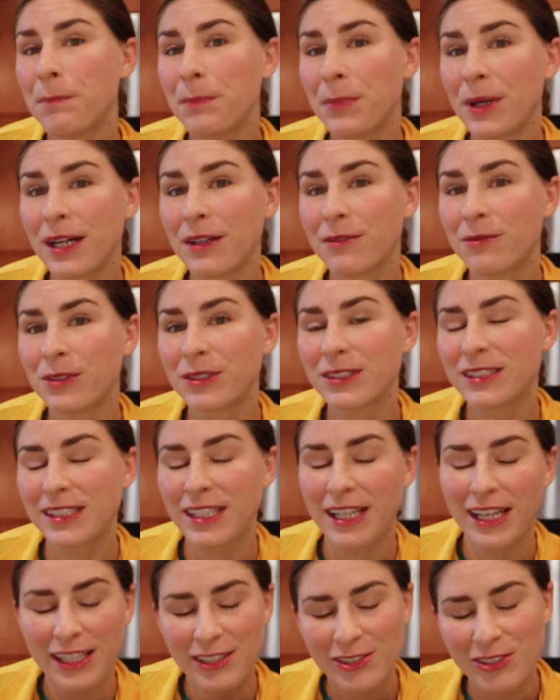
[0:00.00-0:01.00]
But for
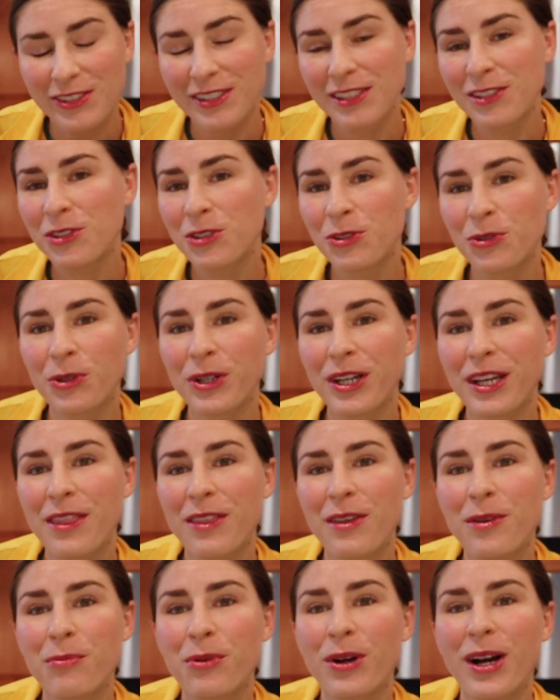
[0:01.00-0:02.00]
today, just enjoy
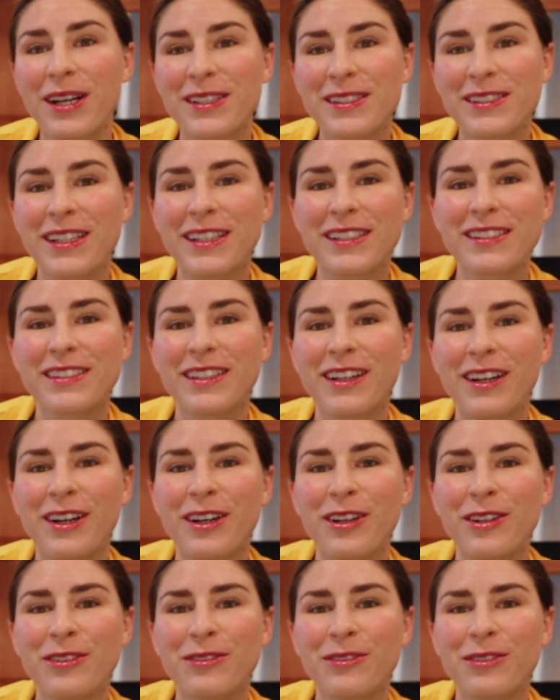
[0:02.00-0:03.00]
the process
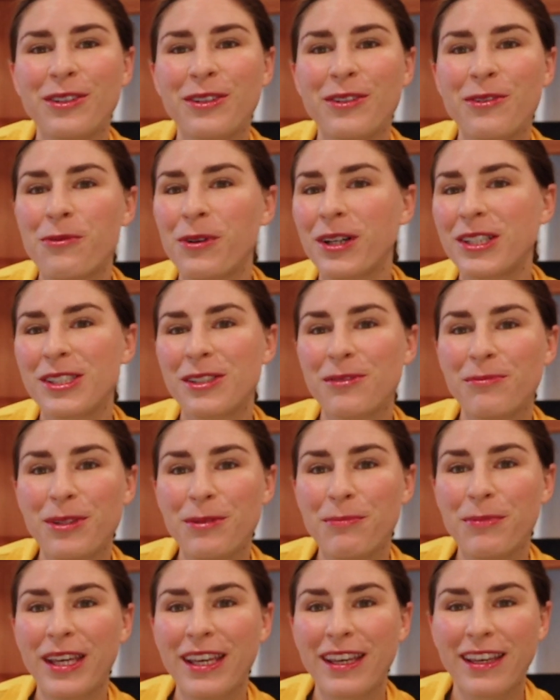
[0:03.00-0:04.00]
of watching
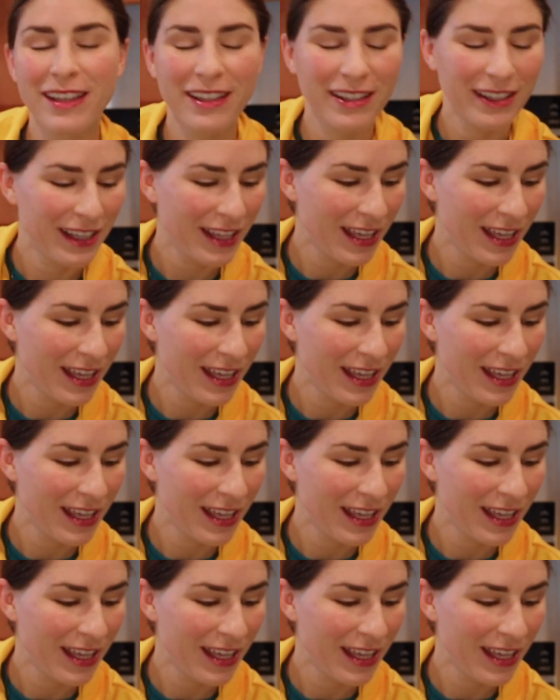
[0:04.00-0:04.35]
me make